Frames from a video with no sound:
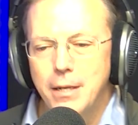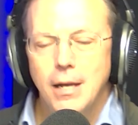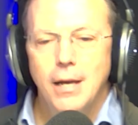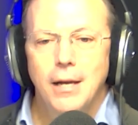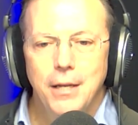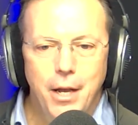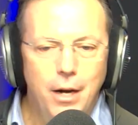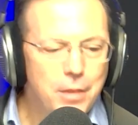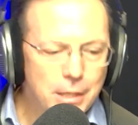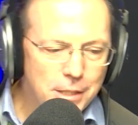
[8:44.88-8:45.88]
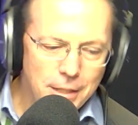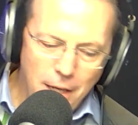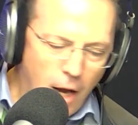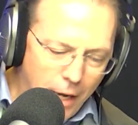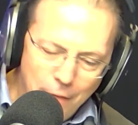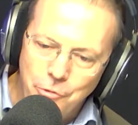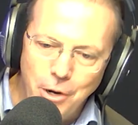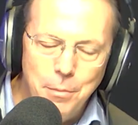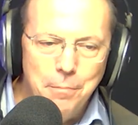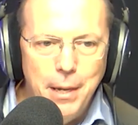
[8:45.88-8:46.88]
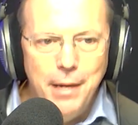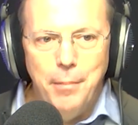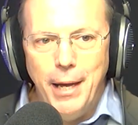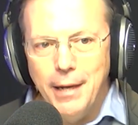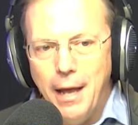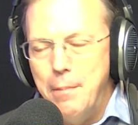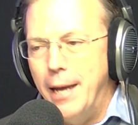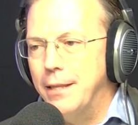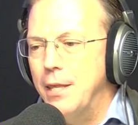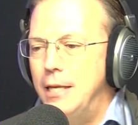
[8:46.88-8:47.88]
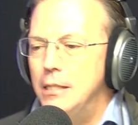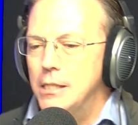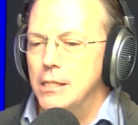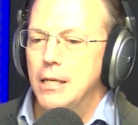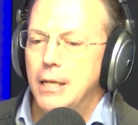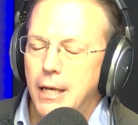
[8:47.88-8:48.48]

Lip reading: But, you know, I love dreaming big about things.